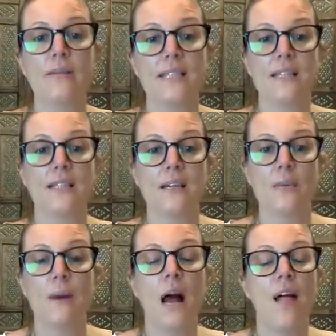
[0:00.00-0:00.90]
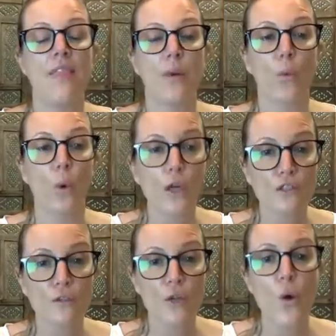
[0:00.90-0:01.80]
system that
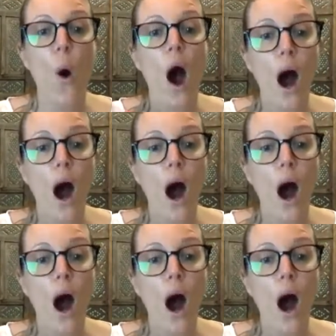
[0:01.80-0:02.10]
works for you.